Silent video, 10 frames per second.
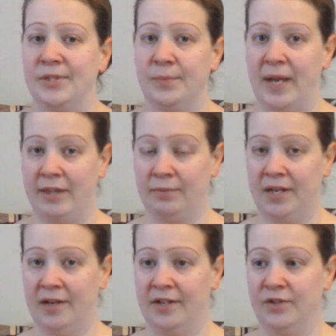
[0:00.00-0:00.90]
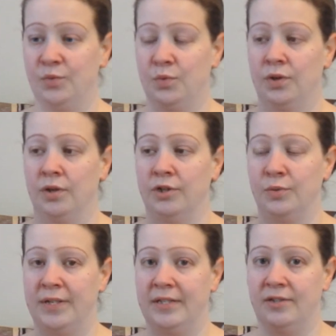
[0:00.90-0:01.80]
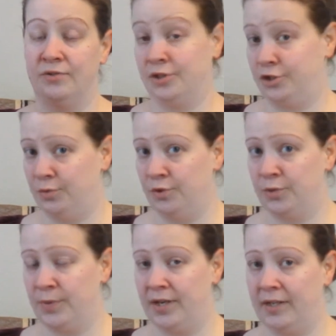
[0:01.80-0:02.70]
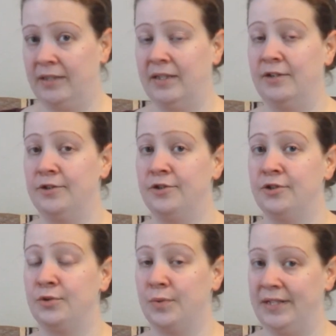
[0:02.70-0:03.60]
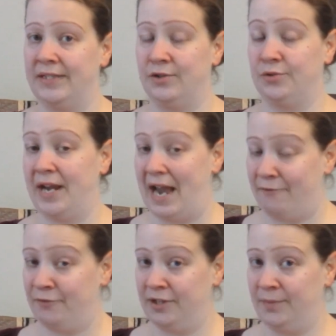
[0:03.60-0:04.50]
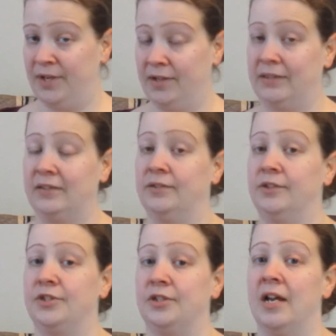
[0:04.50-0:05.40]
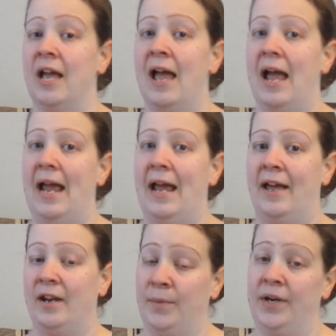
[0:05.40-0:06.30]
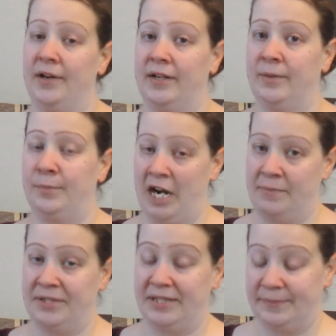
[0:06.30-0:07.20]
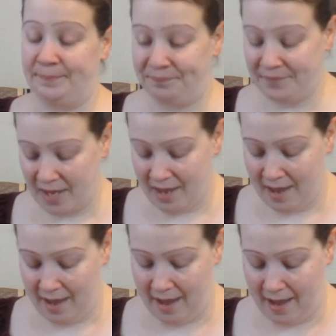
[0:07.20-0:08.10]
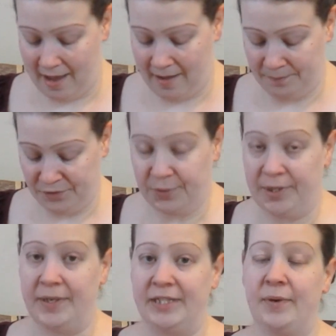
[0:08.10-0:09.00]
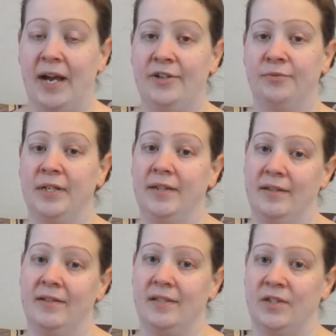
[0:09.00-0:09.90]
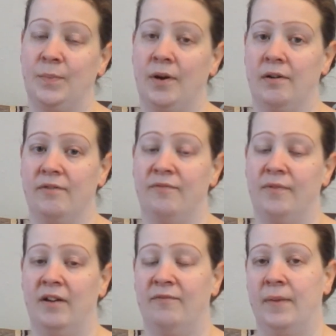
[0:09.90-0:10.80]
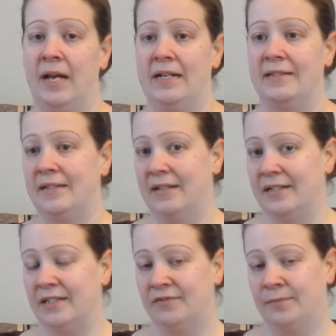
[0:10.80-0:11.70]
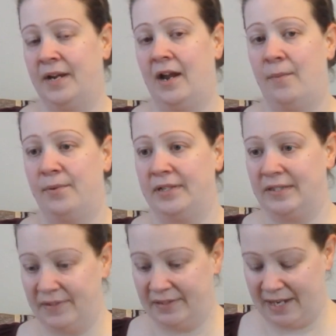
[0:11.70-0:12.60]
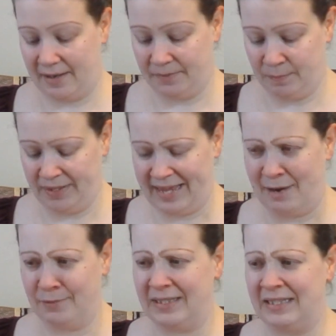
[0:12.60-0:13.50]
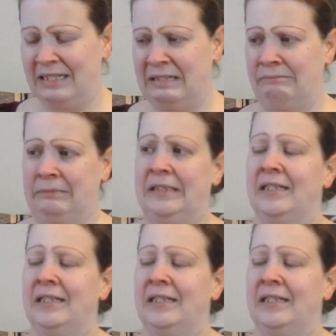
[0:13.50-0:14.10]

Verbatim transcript: so my three areas were 20th century Jewish American literature, 20th century African American literature, and American pragmatism. Um, so anyway, so I had to read this as part of, of my studies for my comprehensive exams, but that was in,